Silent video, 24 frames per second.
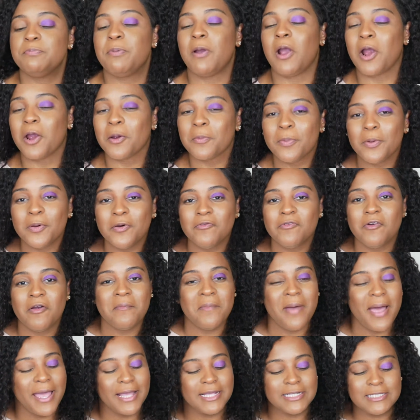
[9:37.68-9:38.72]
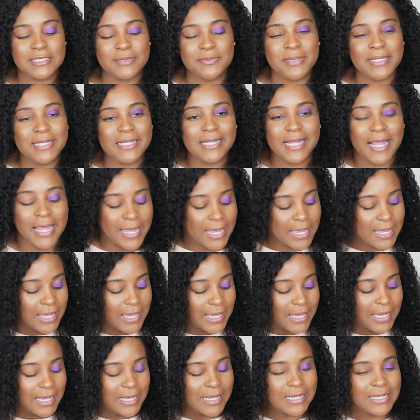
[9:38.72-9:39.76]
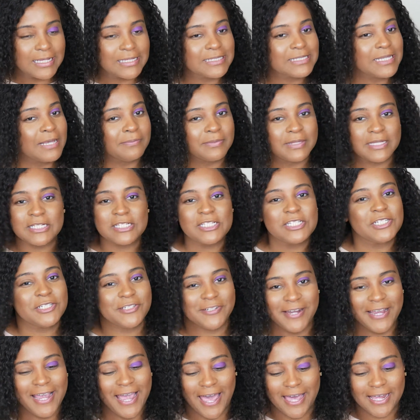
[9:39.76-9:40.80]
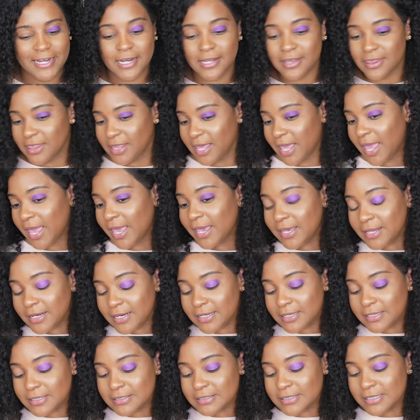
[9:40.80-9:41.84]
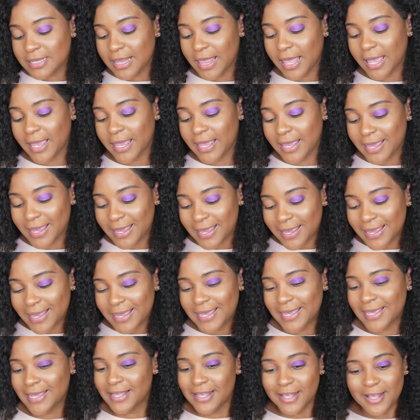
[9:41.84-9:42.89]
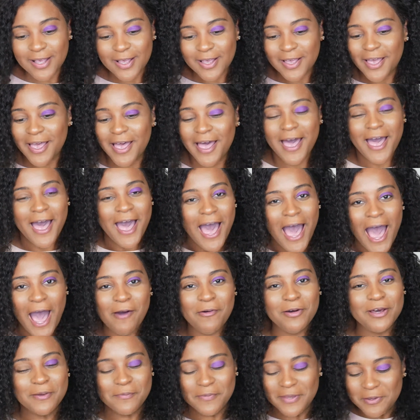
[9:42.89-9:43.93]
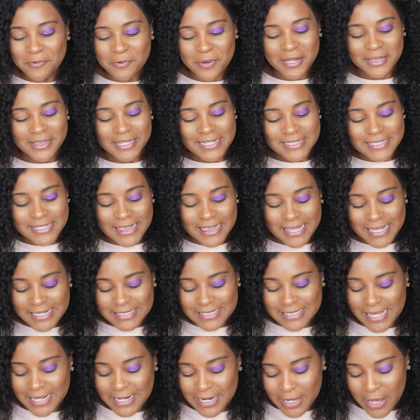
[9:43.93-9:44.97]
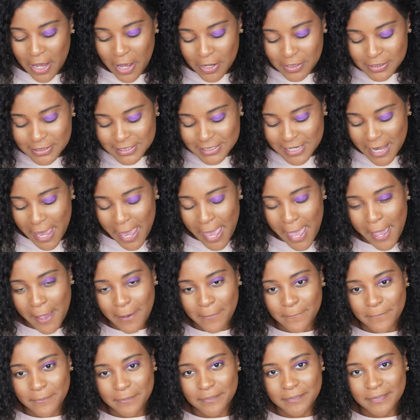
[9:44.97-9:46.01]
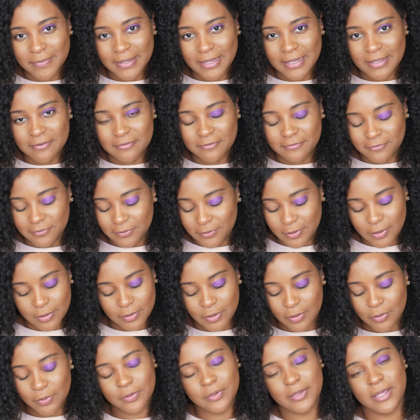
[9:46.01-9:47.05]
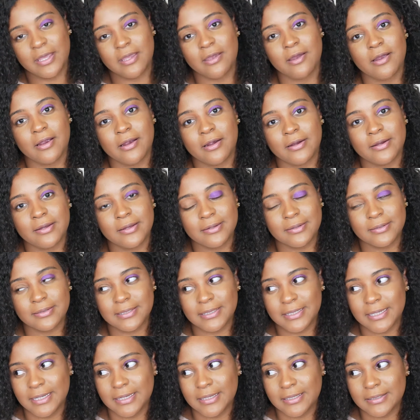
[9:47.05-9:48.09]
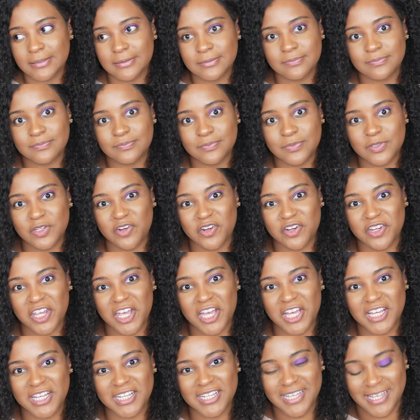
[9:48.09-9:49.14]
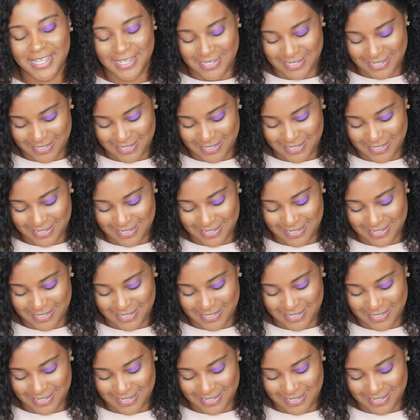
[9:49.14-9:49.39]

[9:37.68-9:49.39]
purple reminds me like something straight out of the 80s. Like, I want to be with Lisa and the Cult Jam. If you don't know who they are, yeah, you're young.